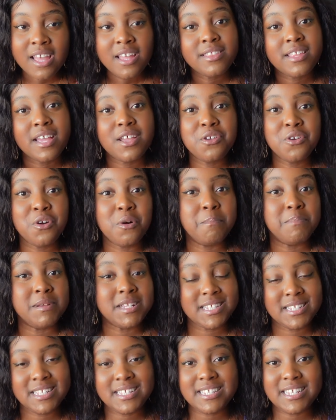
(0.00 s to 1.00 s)
that your
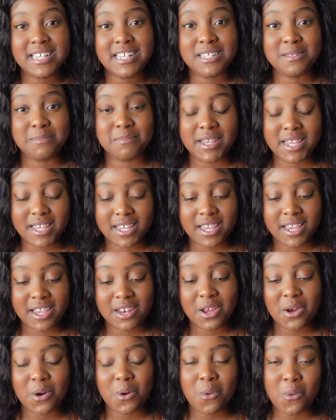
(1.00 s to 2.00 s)
business is
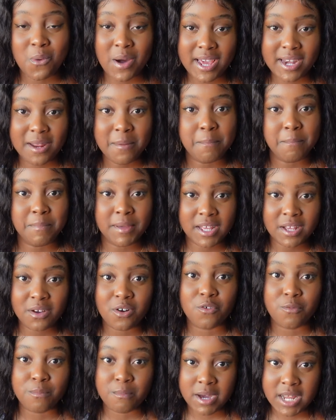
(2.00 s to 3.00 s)
making quite a bit
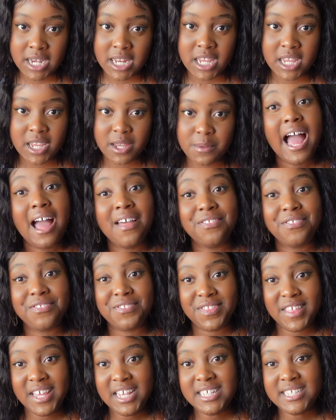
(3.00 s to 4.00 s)
of money. And
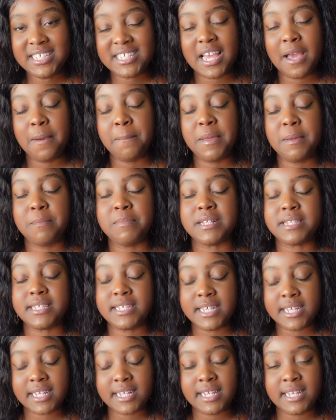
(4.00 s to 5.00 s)
this can be
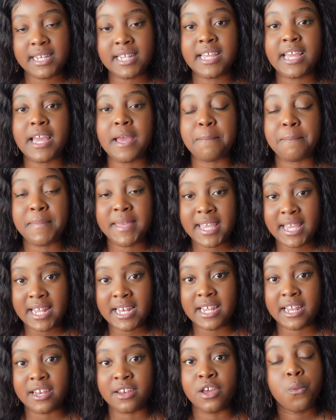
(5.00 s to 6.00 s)
particularly
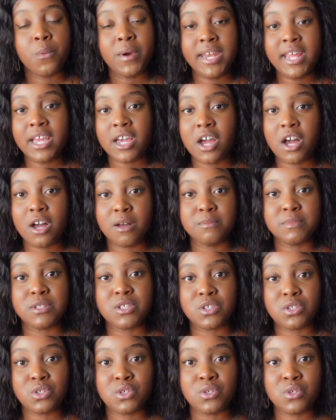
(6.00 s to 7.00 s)
appealing when it
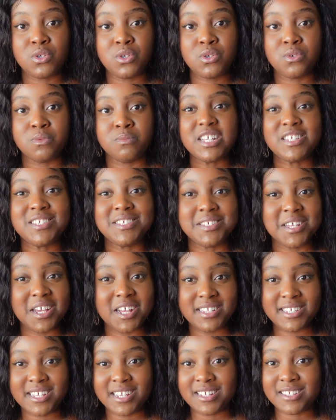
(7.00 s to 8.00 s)
comes to
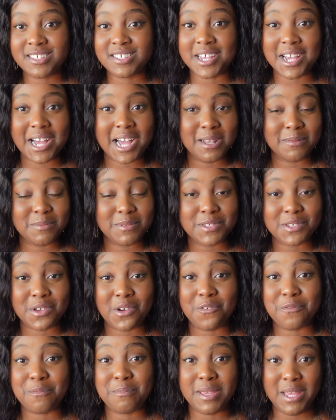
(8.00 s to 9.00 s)
certain types
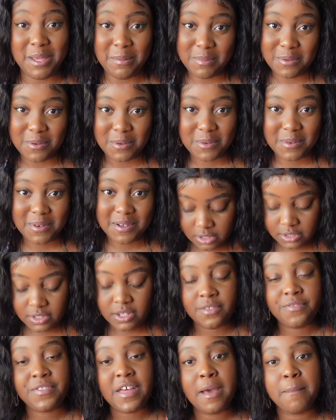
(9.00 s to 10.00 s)
of people.
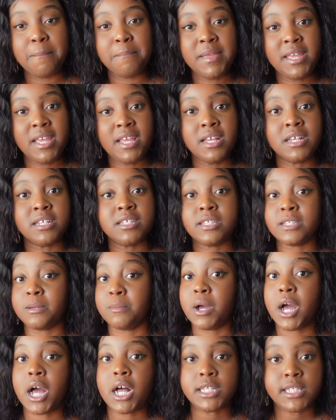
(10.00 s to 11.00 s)
So that be
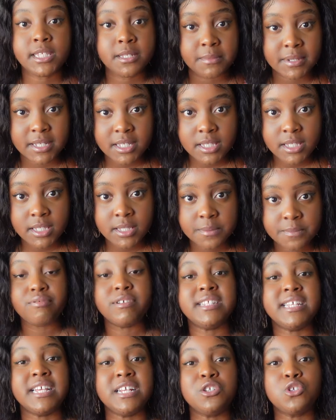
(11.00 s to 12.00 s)
some customers,
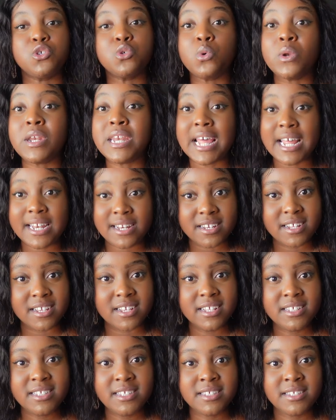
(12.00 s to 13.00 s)
potential
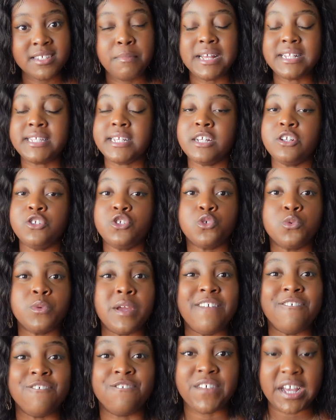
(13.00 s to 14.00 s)
lenders, potential
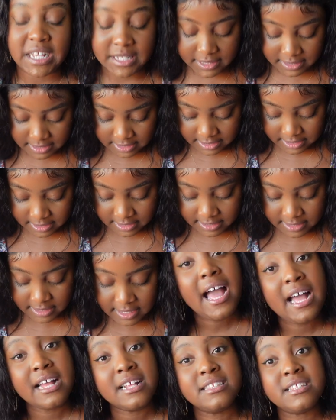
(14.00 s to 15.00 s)
investors,
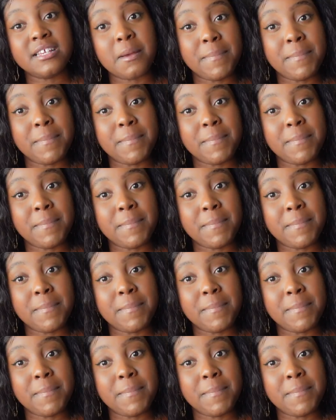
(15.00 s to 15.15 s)
and